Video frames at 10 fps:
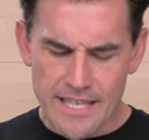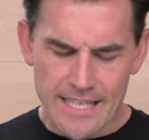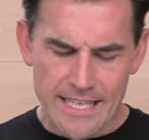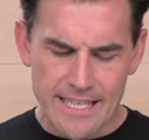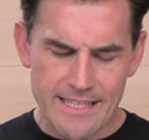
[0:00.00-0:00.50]

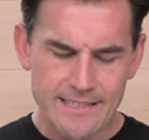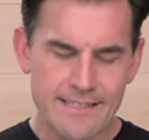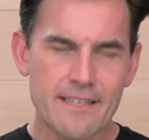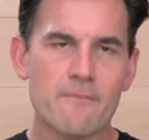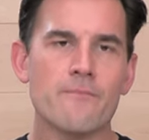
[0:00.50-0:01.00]
it
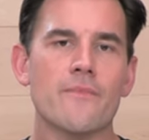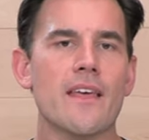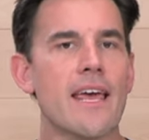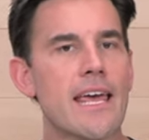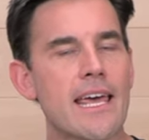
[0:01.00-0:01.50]
is
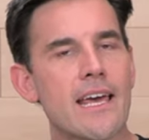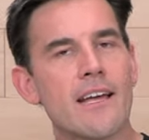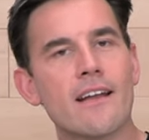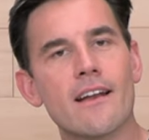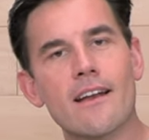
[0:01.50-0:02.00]
a
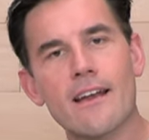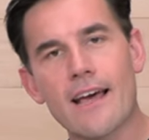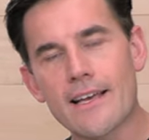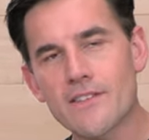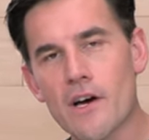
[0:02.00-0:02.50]

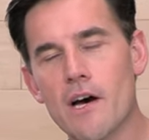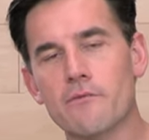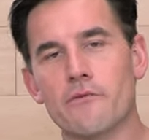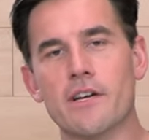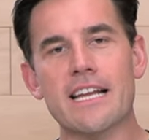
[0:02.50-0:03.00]
nice
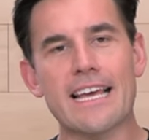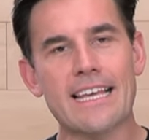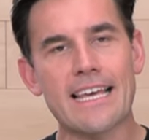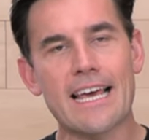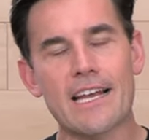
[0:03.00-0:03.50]
offering
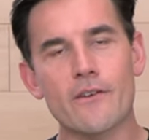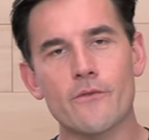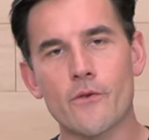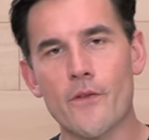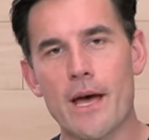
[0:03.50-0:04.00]
again
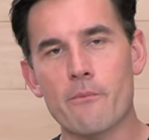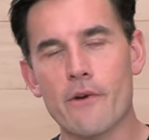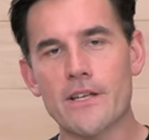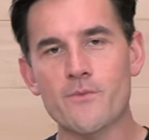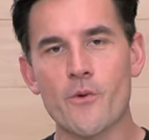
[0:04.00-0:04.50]
for that
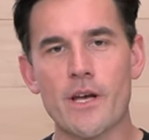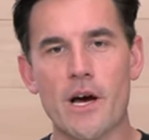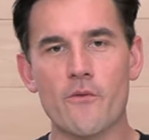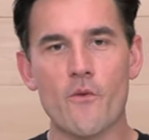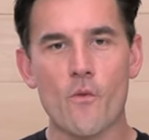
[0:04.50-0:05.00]
price point
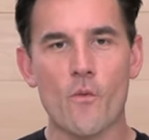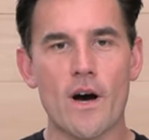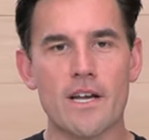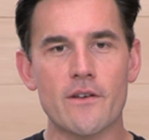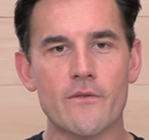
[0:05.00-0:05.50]
of
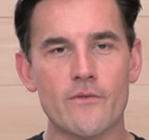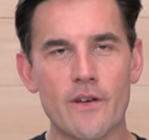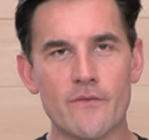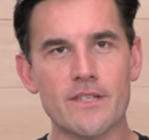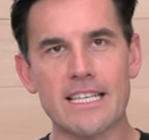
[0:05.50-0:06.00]
$159.
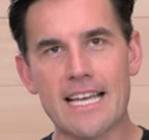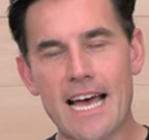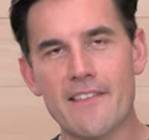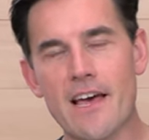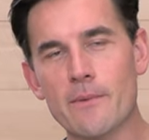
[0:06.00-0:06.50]

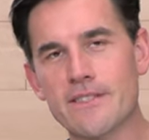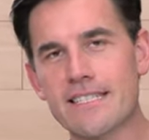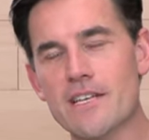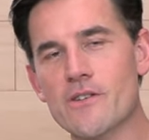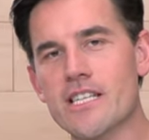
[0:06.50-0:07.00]
The helmet's
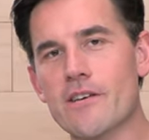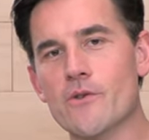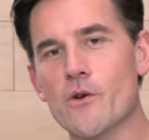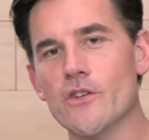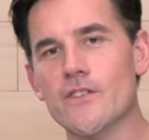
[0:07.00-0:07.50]
DOT,
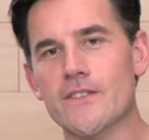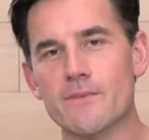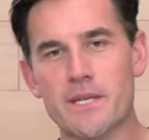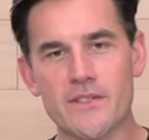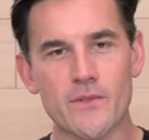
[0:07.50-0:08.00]
of course, because
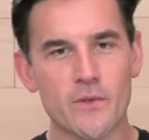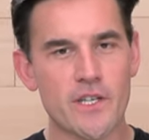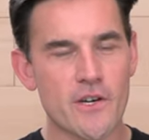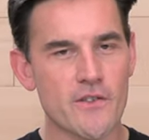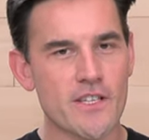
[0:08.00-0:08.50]
it's being sold
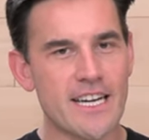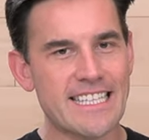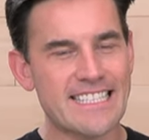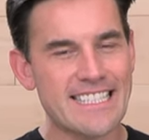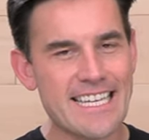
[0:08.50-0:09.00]
here in the
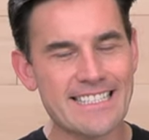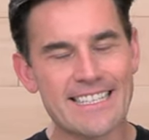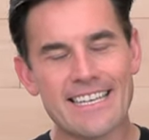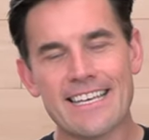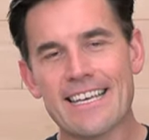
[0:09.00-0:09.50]
United States.
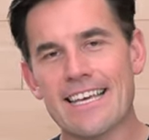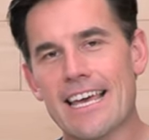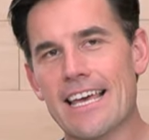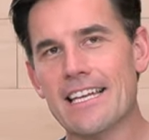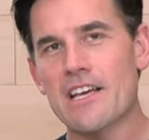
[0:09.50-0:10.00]

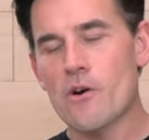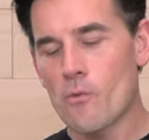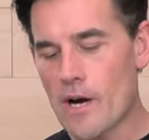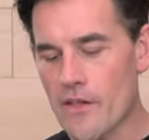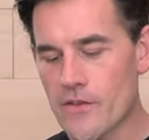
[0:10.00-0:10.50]
And while